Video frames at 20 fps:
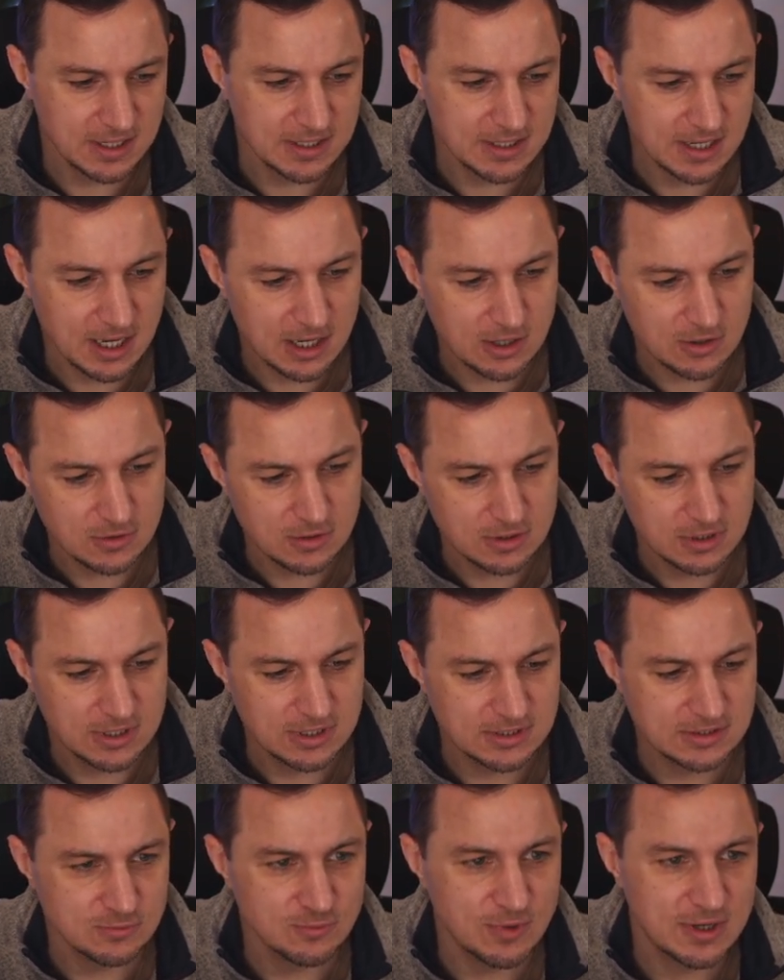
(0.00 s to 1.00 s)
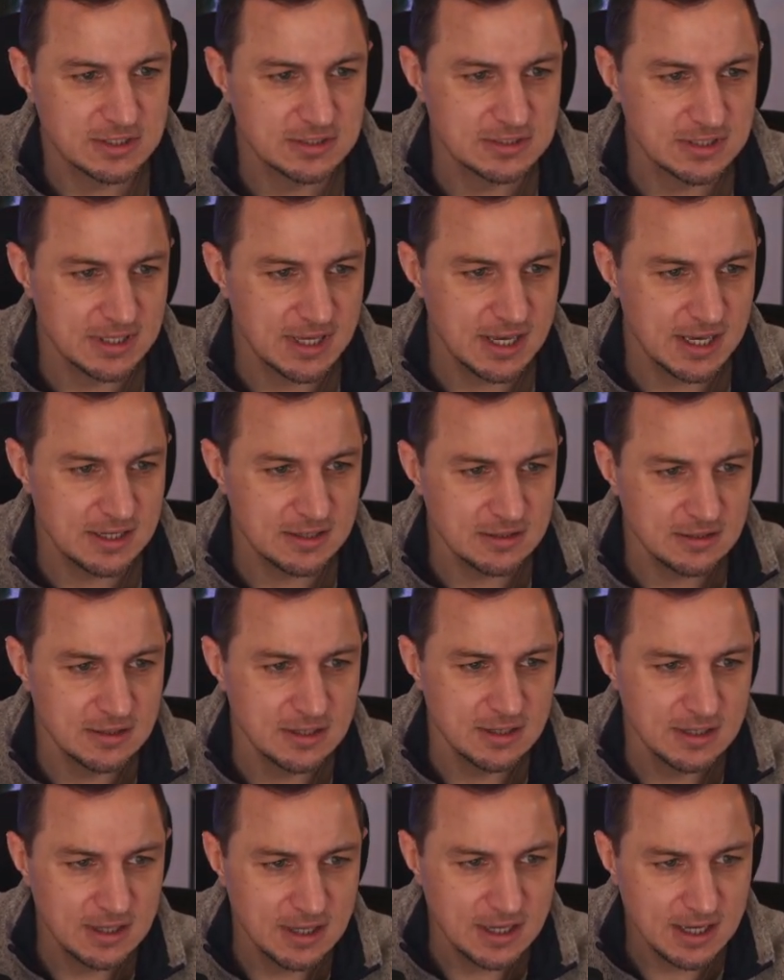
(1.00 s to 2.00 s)
And now let's run it
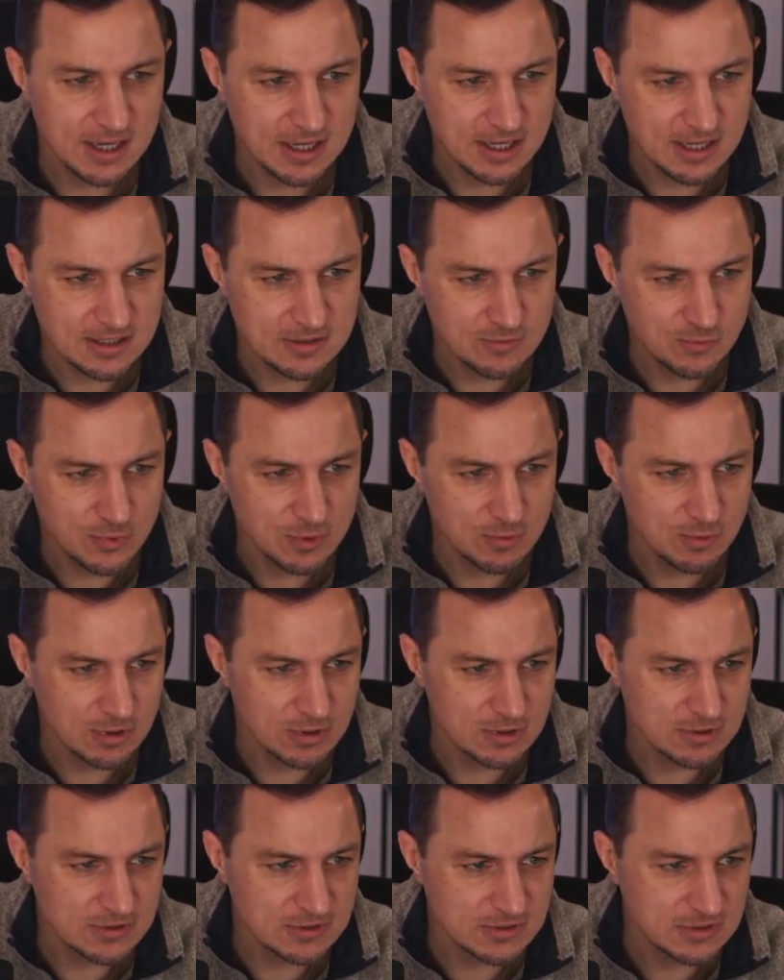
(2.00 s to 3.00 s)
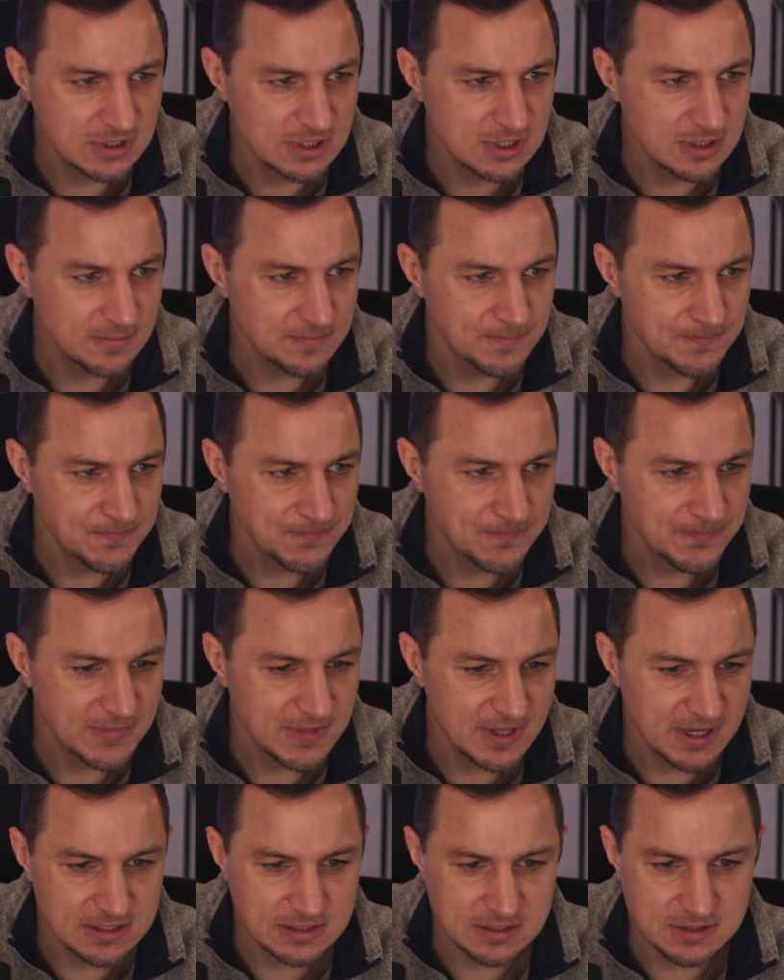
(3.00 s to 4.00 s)
again and we will see
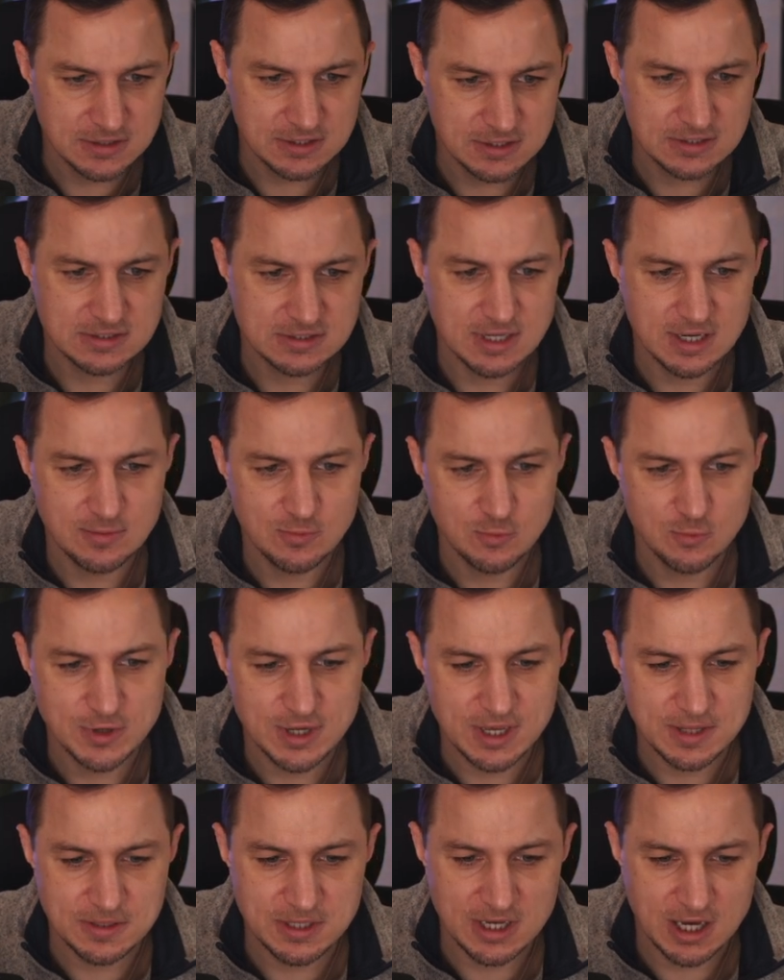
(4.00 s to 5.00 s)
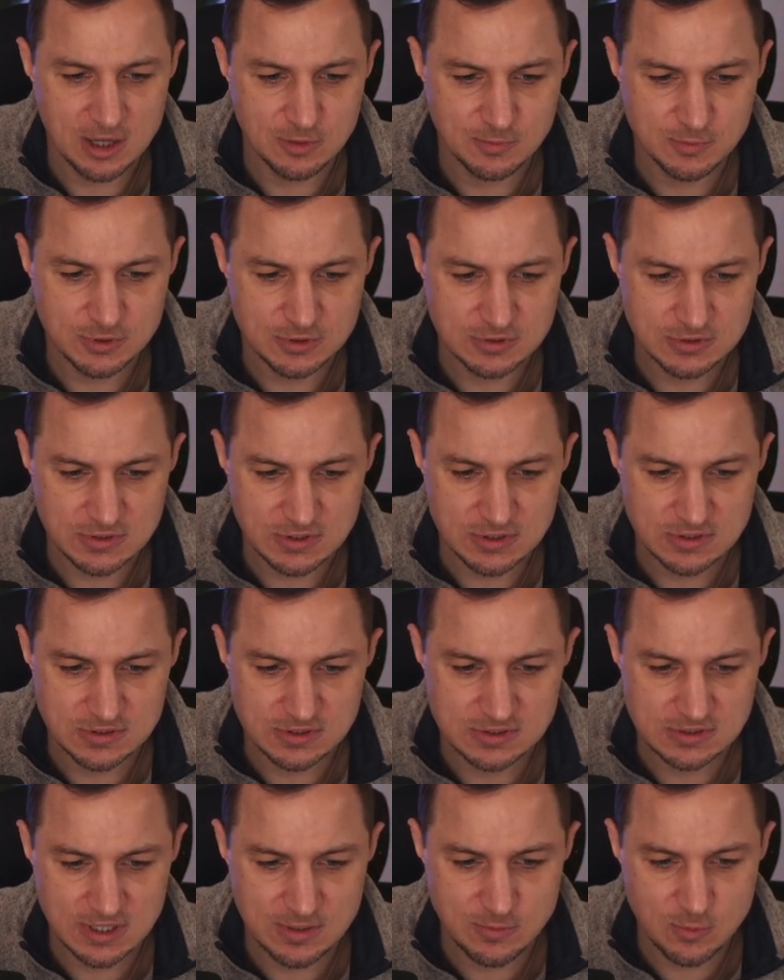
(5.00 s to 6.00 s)
that this time we get the output in
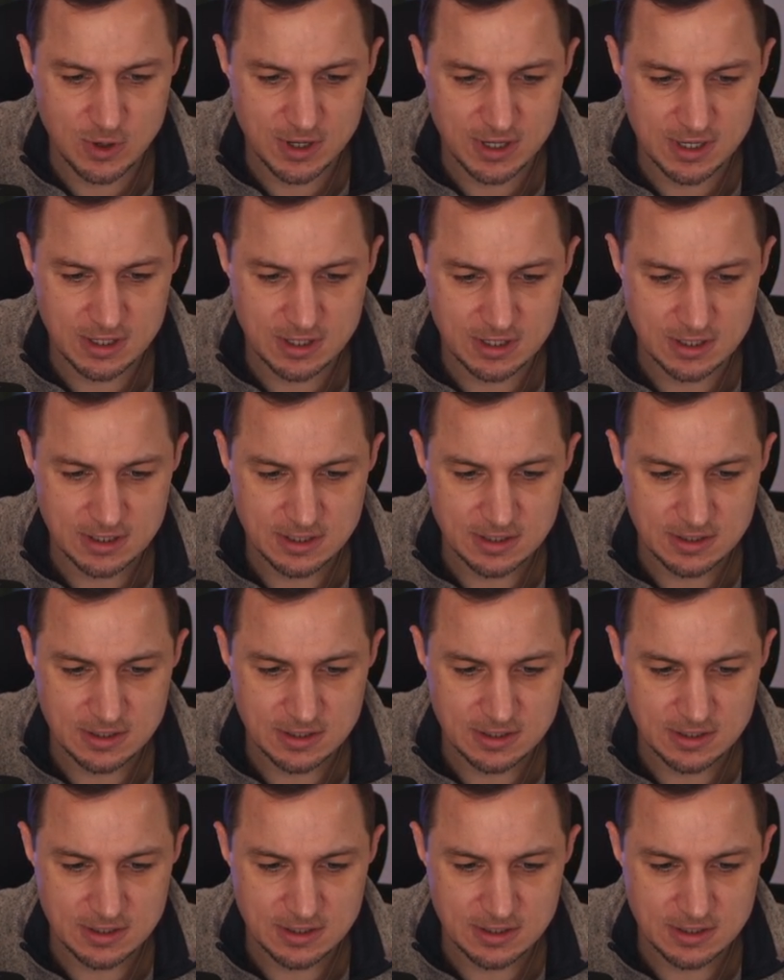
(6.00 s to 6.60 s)
the same way